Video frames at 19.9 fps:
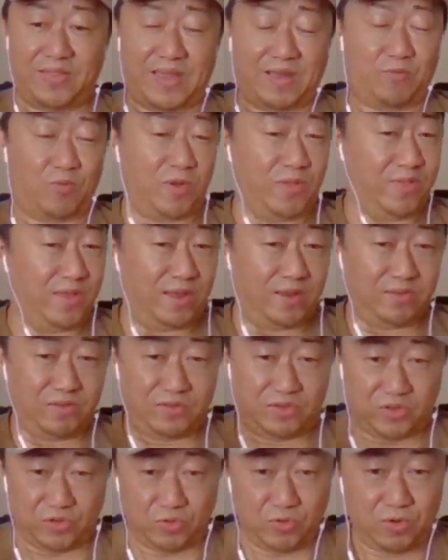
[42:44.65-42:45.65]
And that when
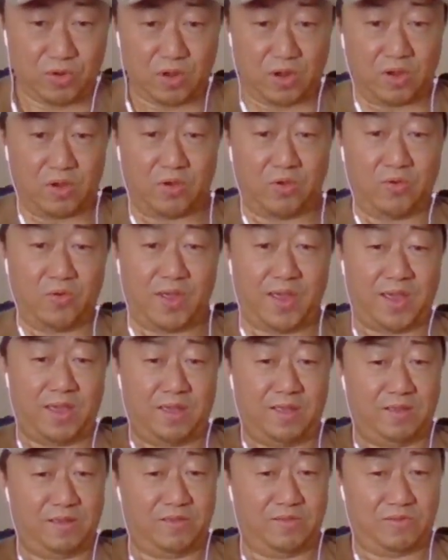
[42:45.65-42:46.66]
they do go
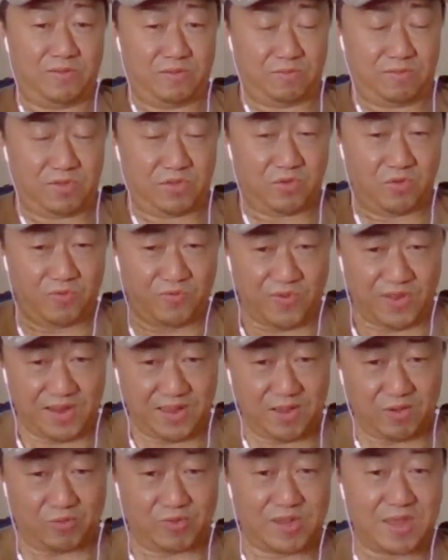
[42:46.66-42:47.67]
and do
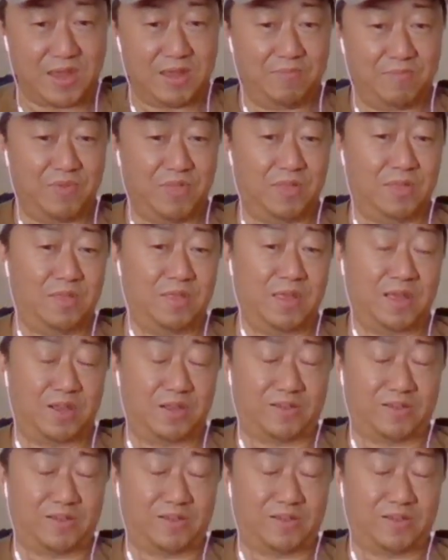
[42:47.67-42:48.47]
videotape,